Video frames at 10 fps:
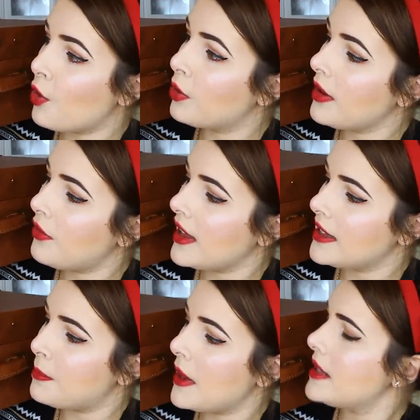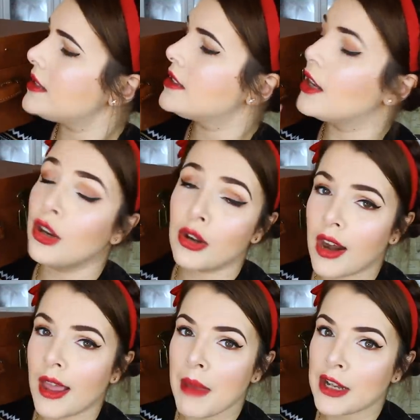All of these bits that
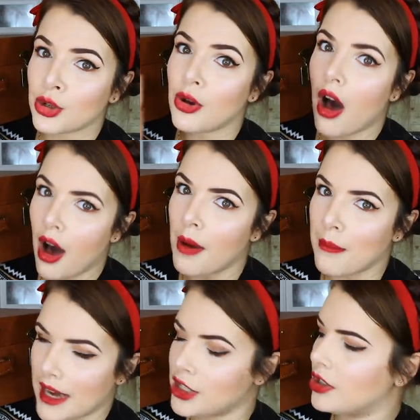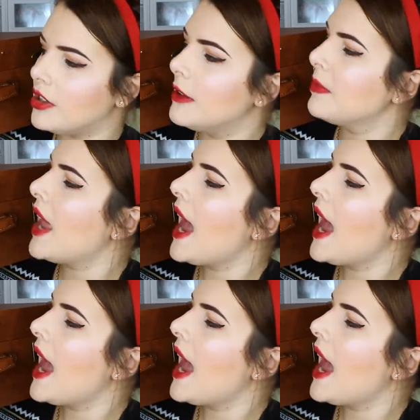look like metal are metal.